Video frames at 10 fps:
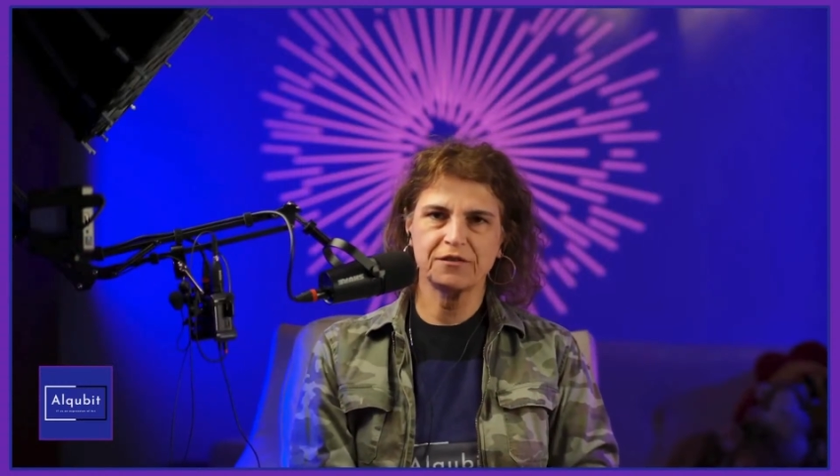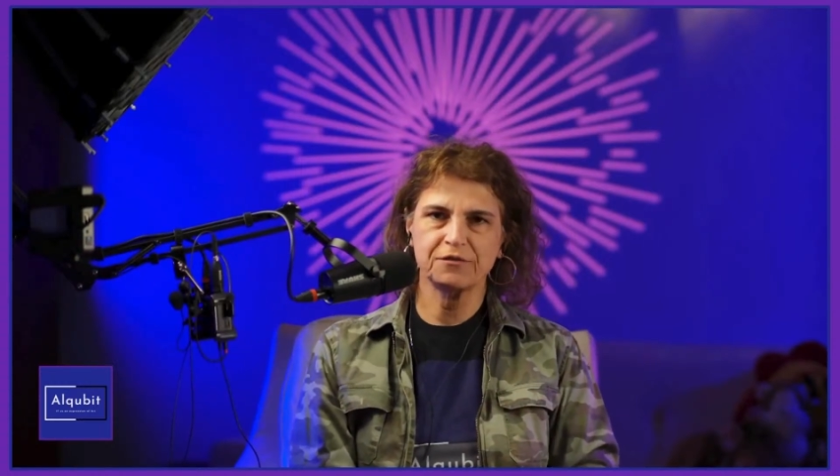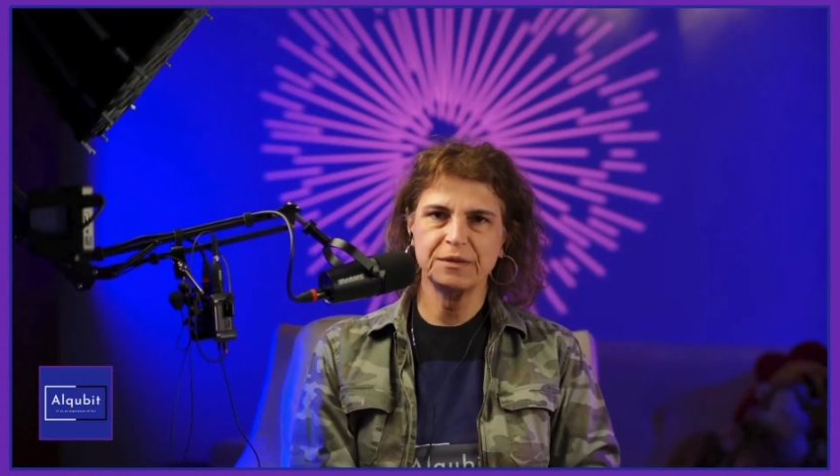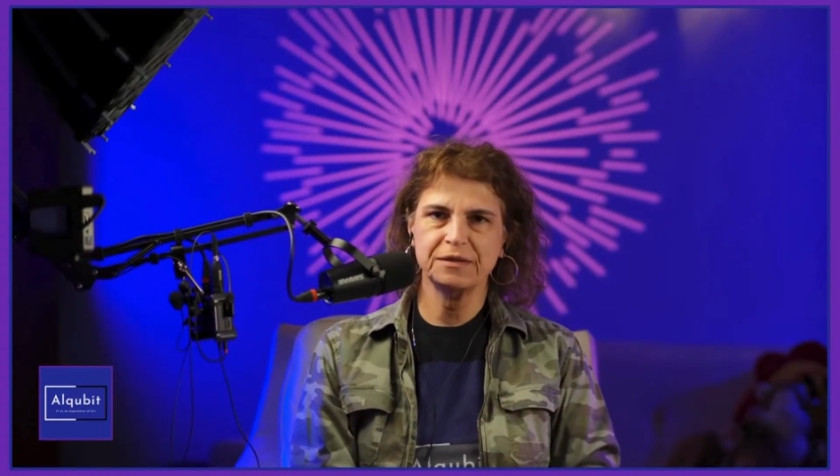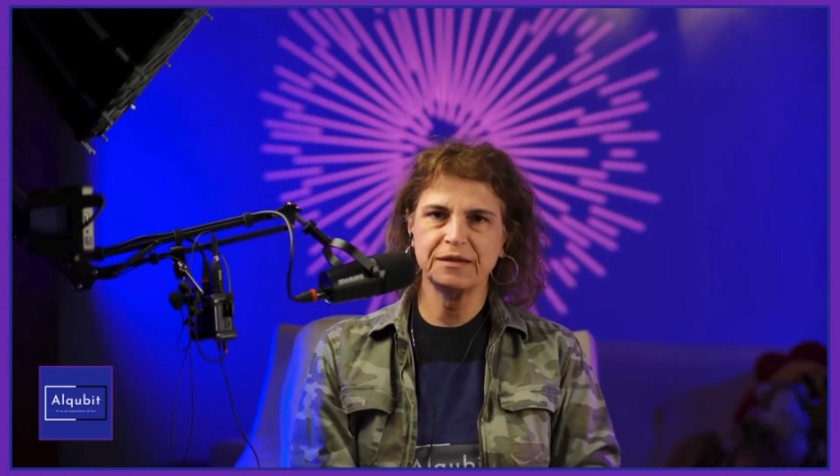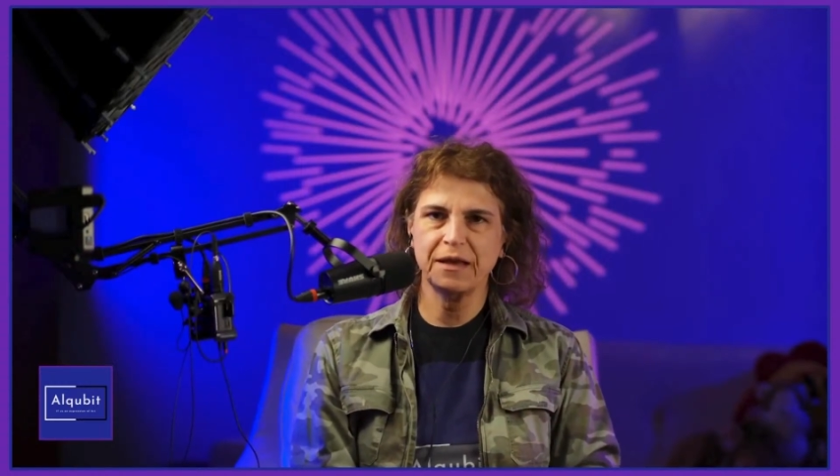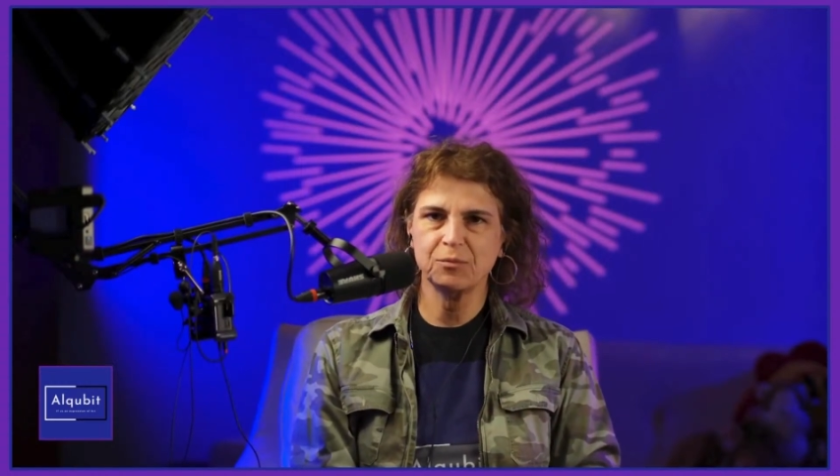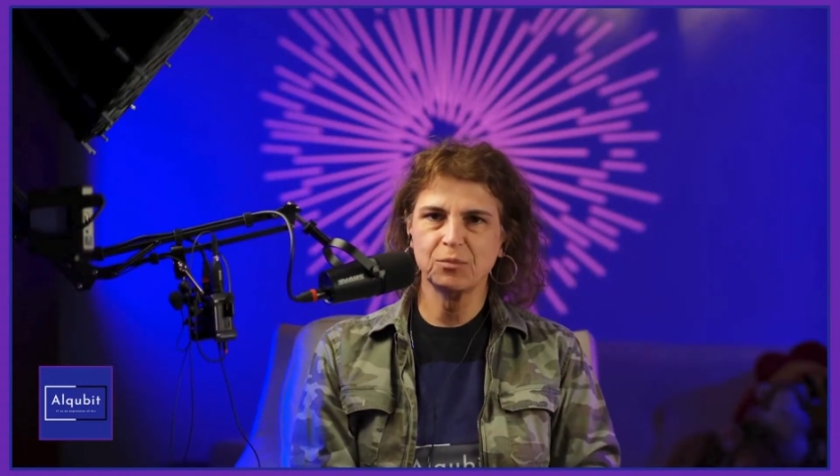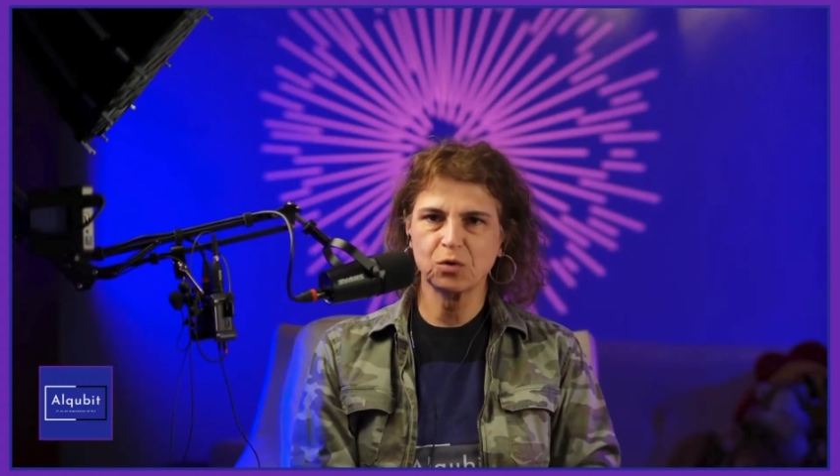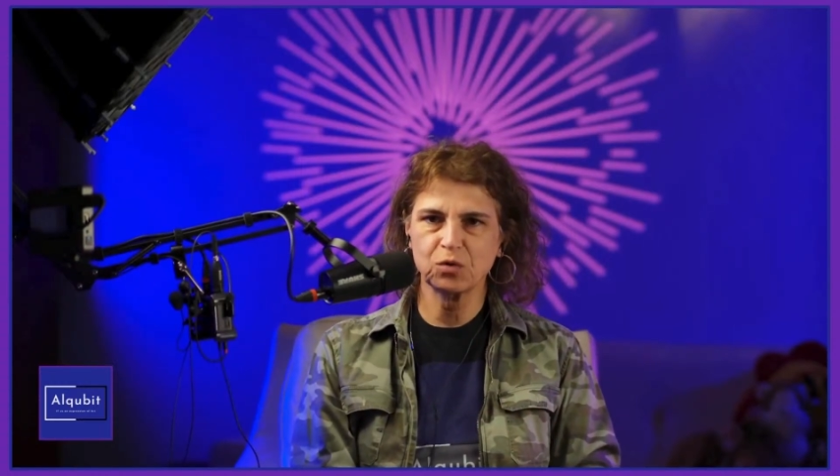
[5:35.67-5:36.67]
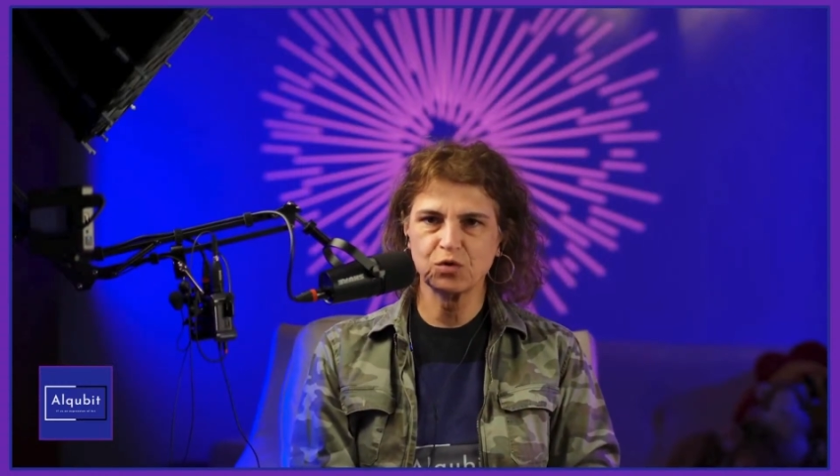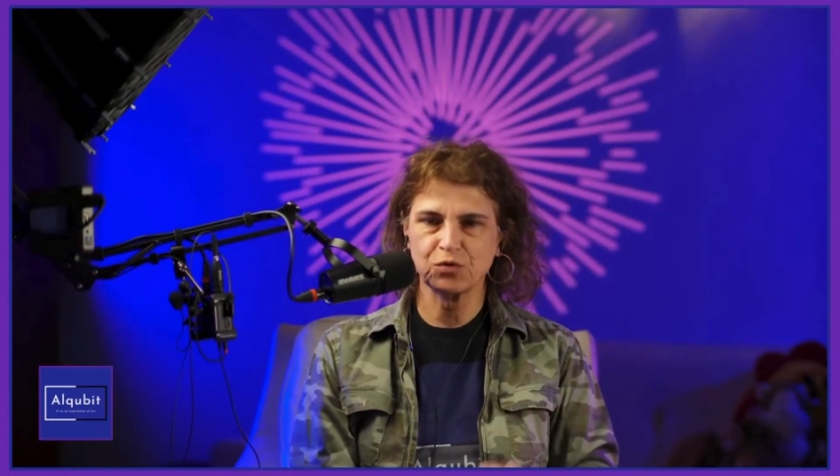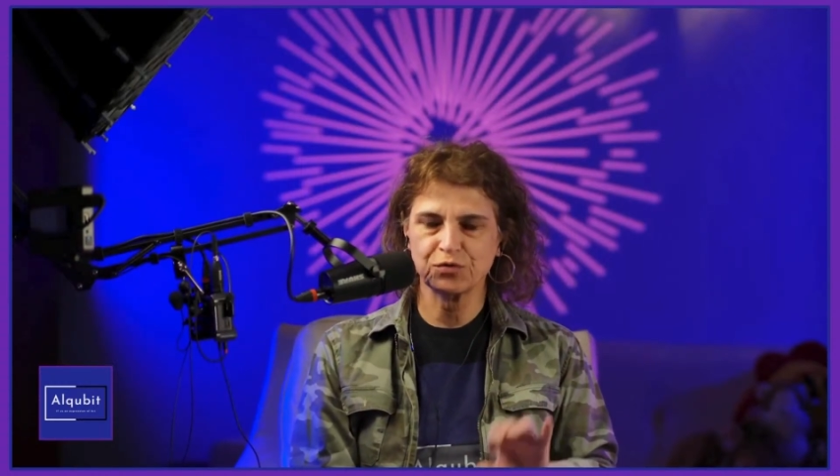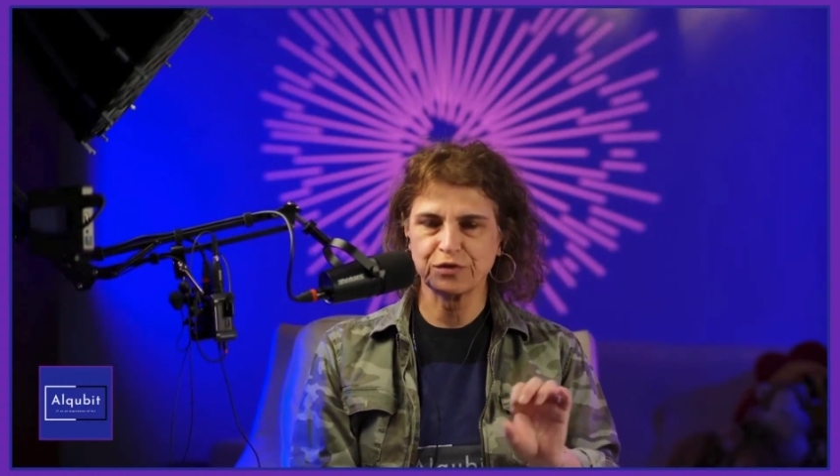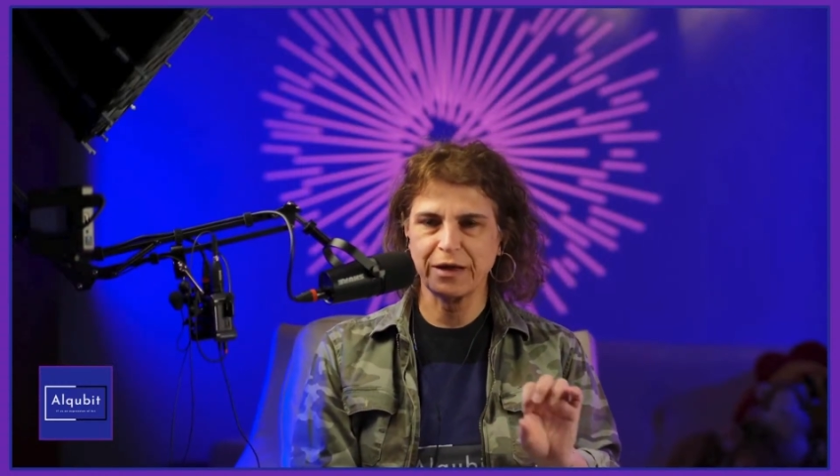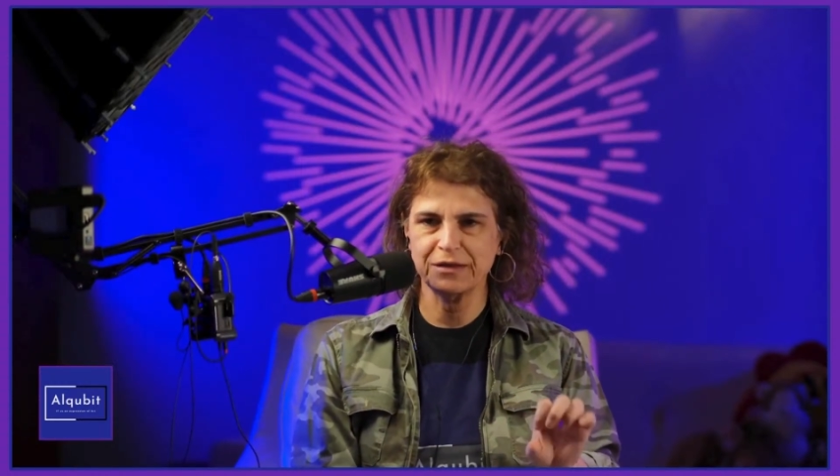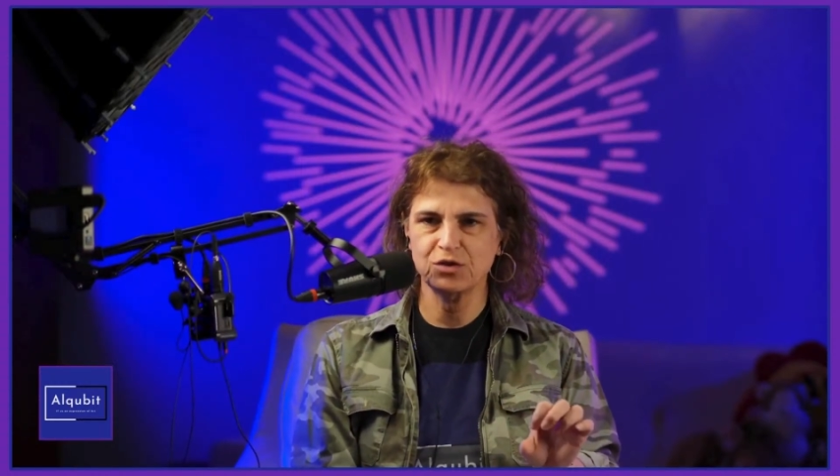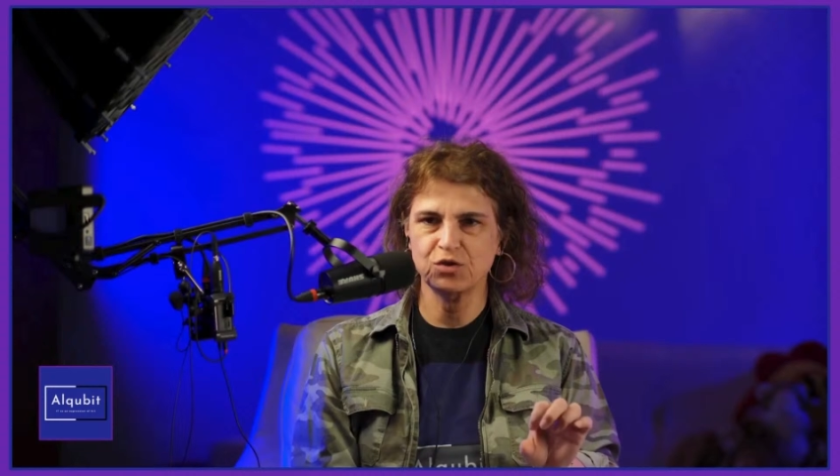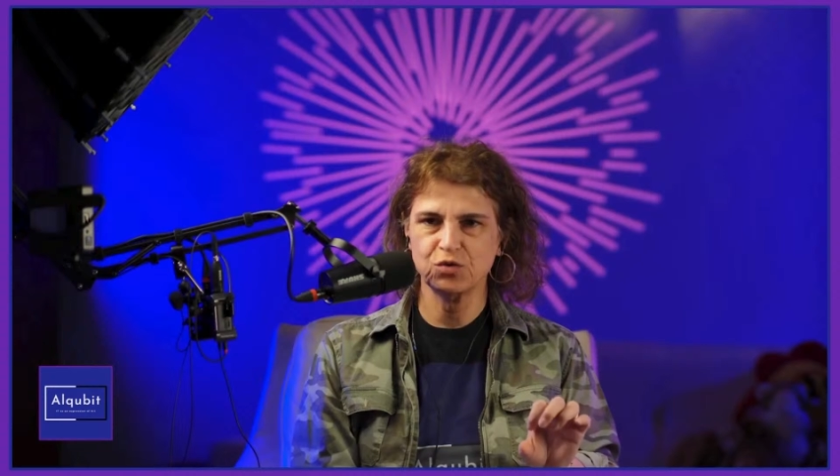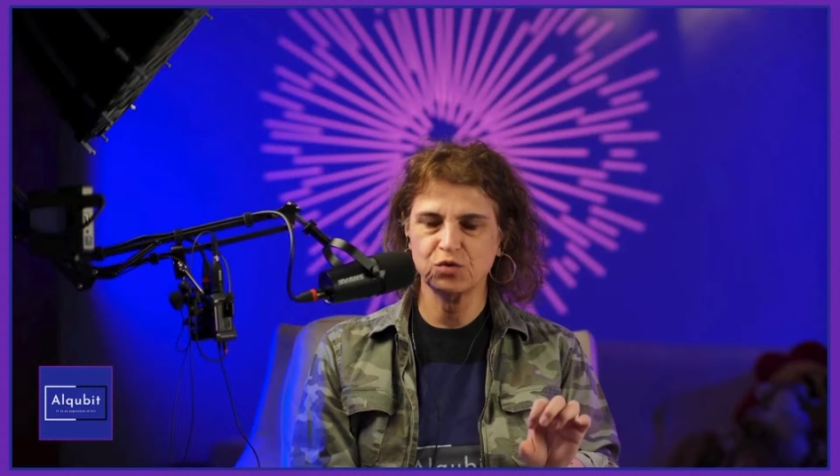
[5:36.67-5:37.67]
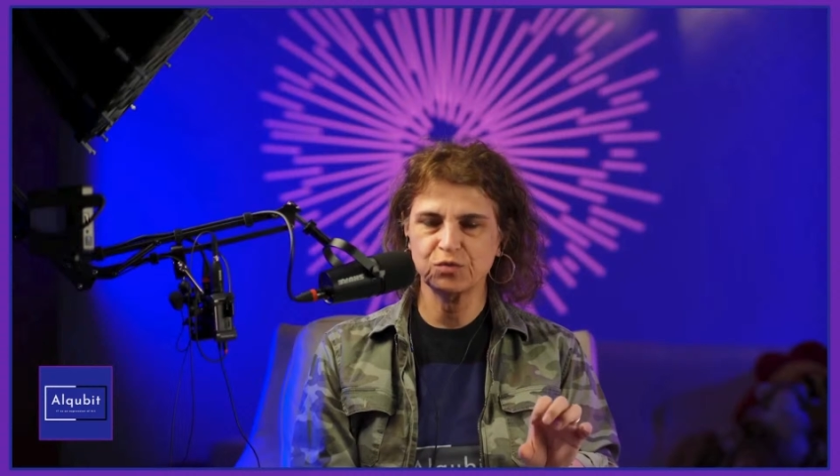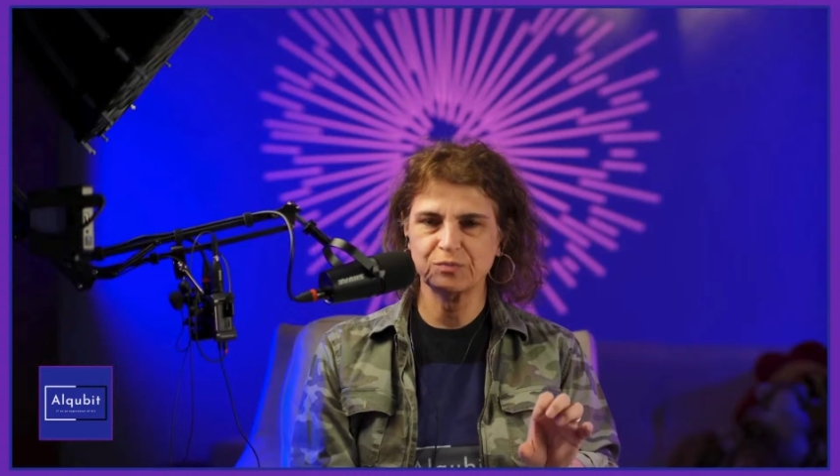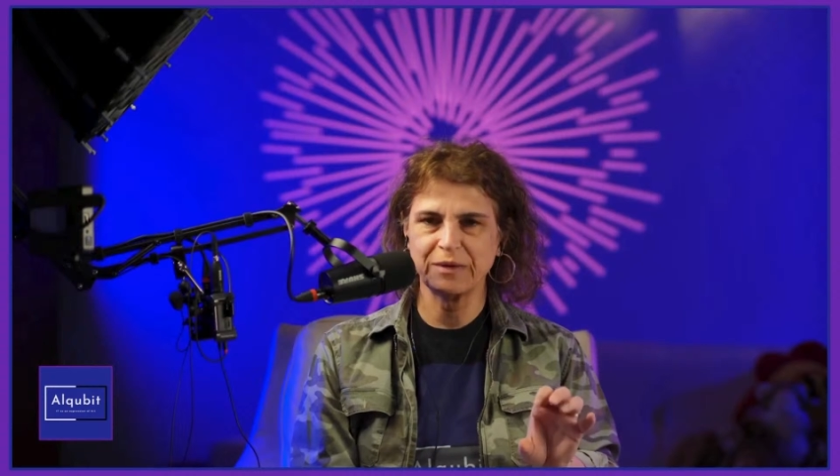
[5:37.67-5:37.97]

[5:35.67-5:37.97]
I've been able to fine-tune